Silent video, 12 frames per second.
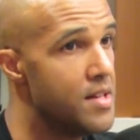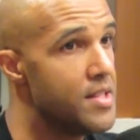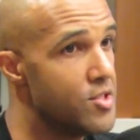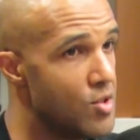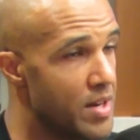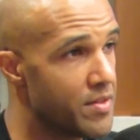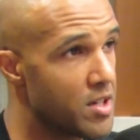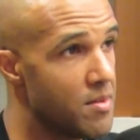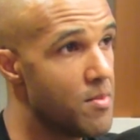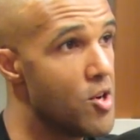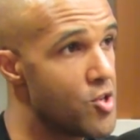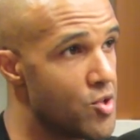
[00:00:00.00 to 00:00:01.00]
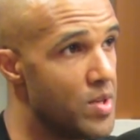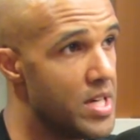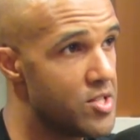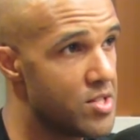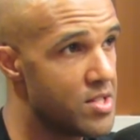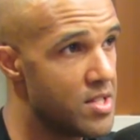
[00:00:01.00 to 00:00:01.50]
Then you have a commercial
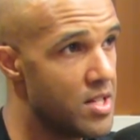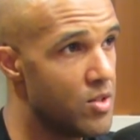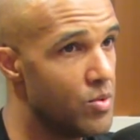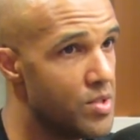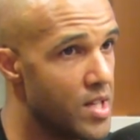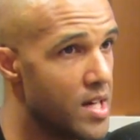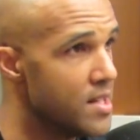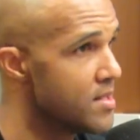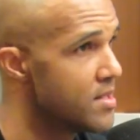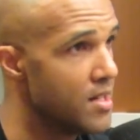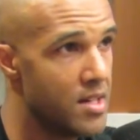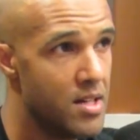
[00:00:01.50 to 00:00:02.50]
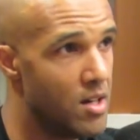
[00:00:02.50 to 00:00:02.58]
agency who does